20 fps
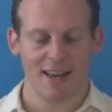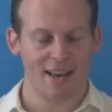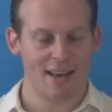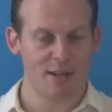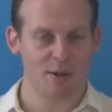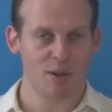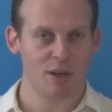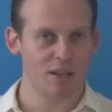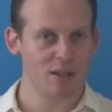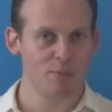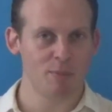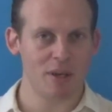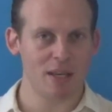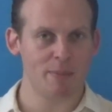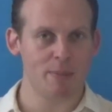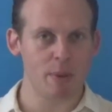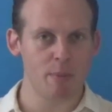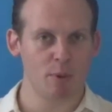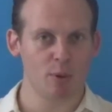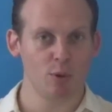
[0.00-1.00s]
And you can
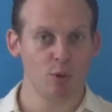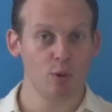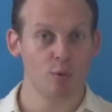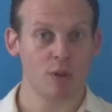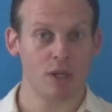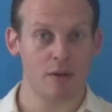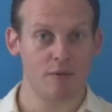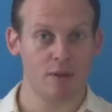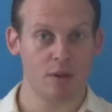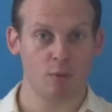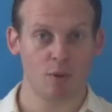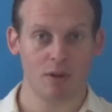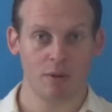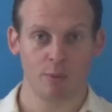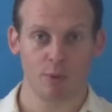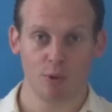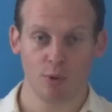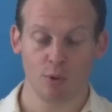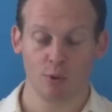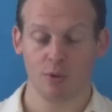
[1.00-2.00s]
make people whatever you want
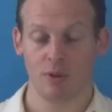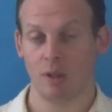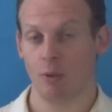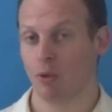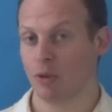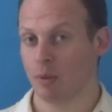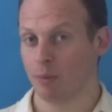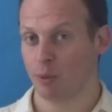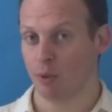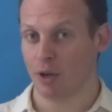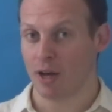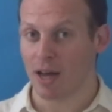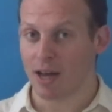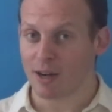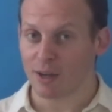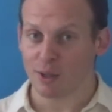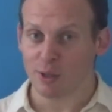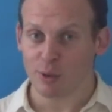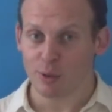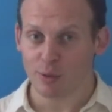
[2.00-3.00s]
them to do. You want them to
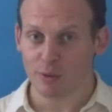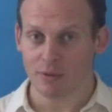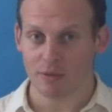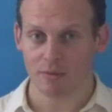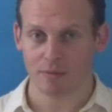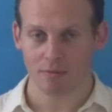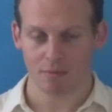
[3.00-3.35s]
hire you,